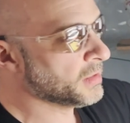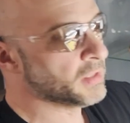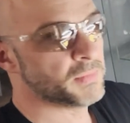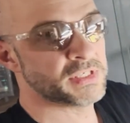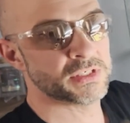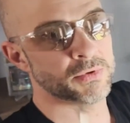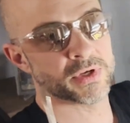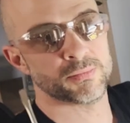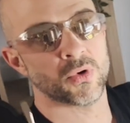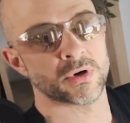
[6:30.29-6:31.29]
this is
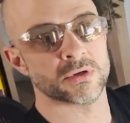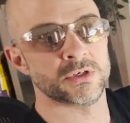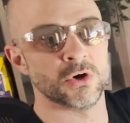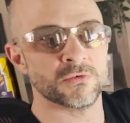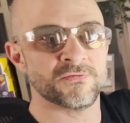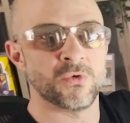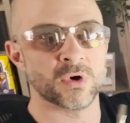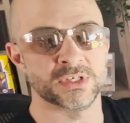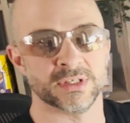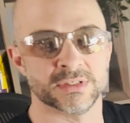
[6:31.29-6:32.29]
really important. Don't
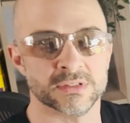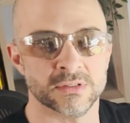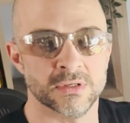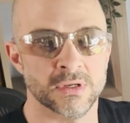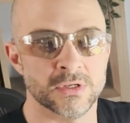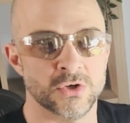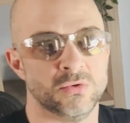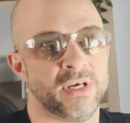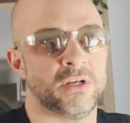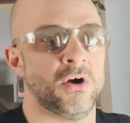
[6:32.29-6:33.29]
force it.
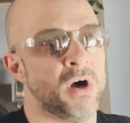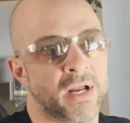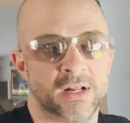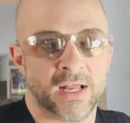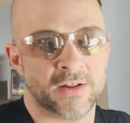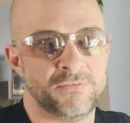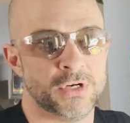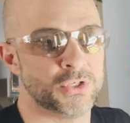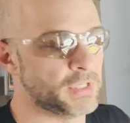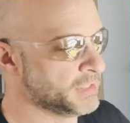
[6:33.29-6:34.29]
Don't like, oh, I gotta
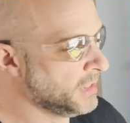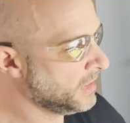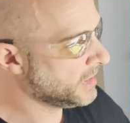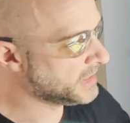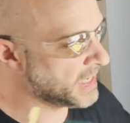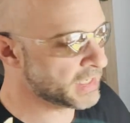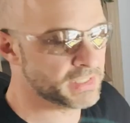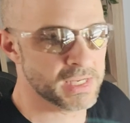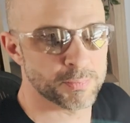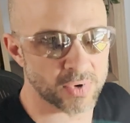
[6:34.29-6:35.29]
finish this. Take a
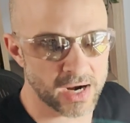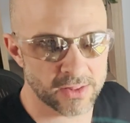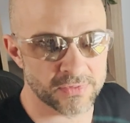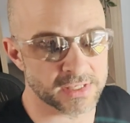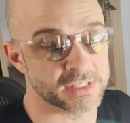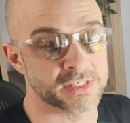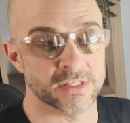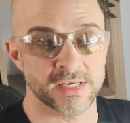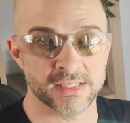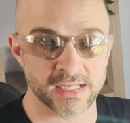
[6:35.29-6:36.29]
deep breath, as
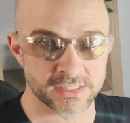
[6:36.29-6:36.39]
silly as that